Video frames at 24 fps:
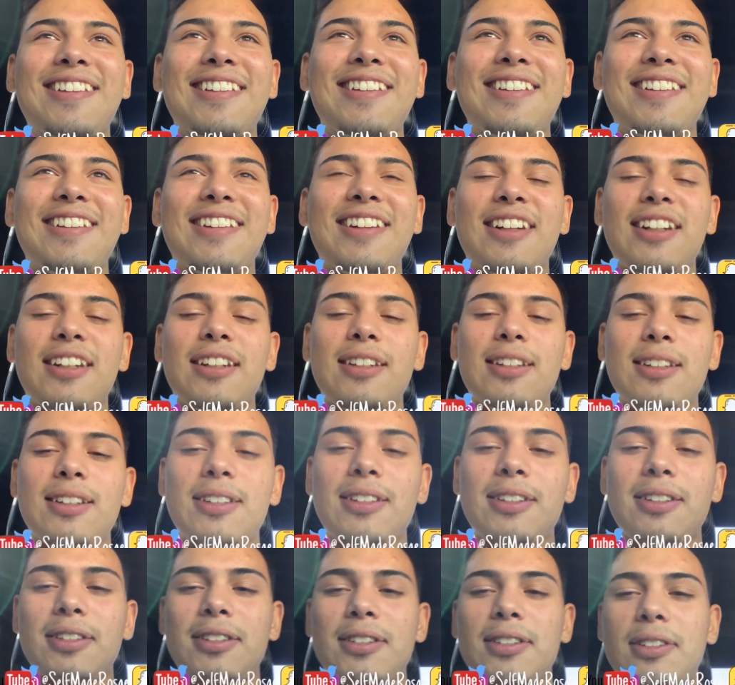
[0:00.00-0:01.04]
one right here.
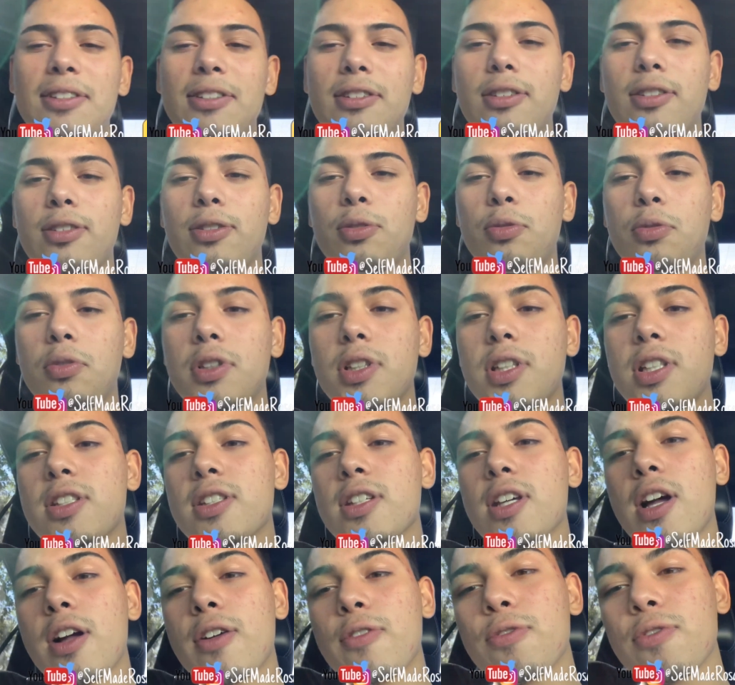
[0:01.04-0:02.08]
We just
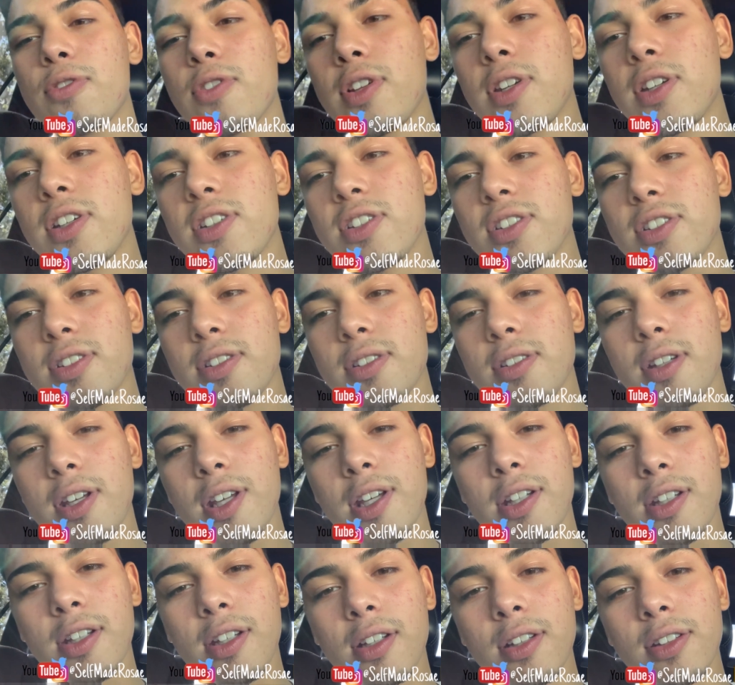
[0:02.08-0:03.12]
got finished
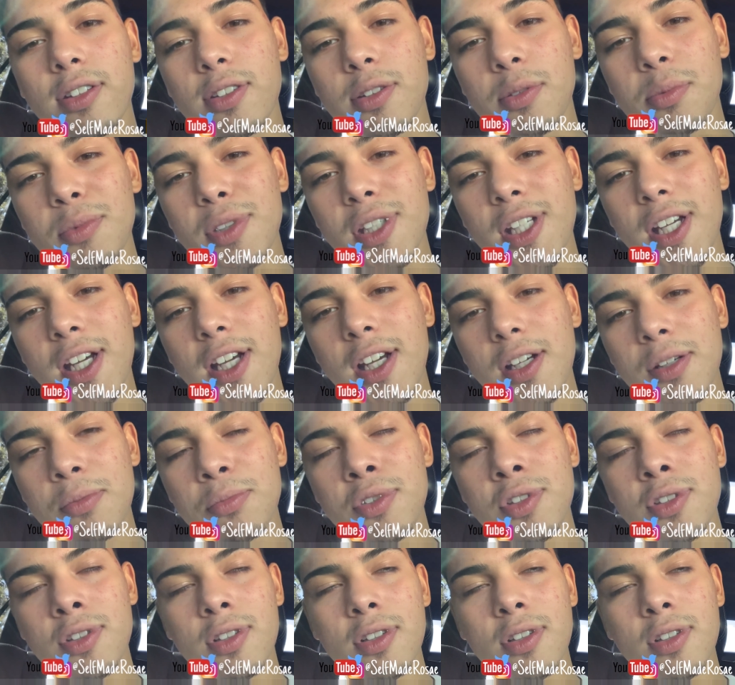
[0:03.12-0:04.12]
taking some dabs.